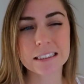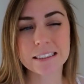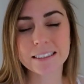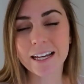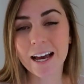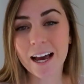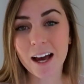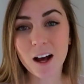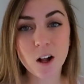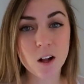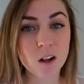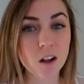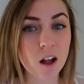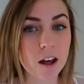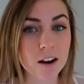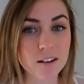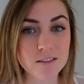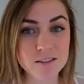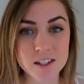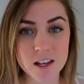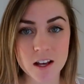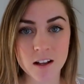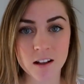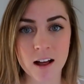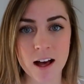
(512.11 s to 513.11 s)
get a lot
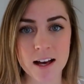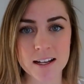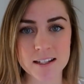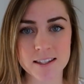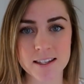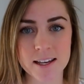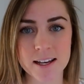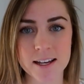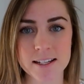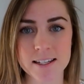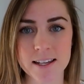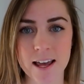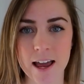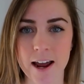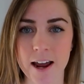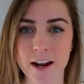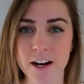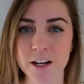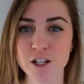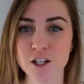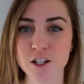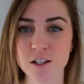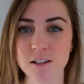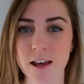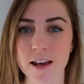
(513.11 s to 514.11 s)
of sunglasses. I
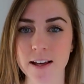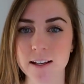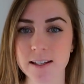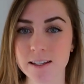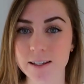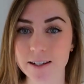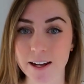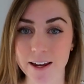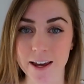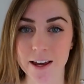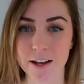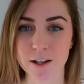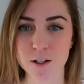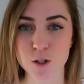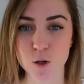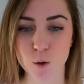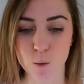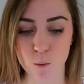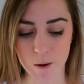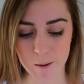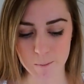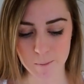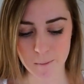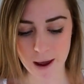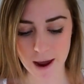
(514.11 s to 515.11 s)
kind of just like sticking to
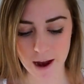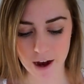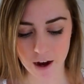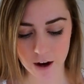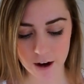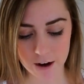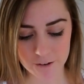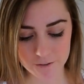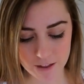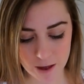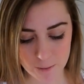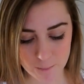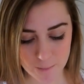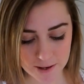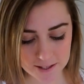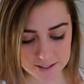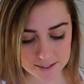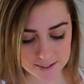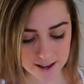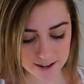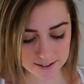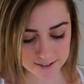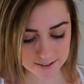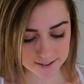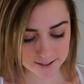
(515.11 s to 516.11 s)
one pair, if that makes
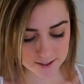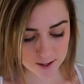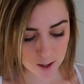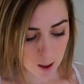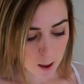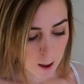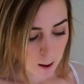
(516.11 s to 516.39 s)
sense.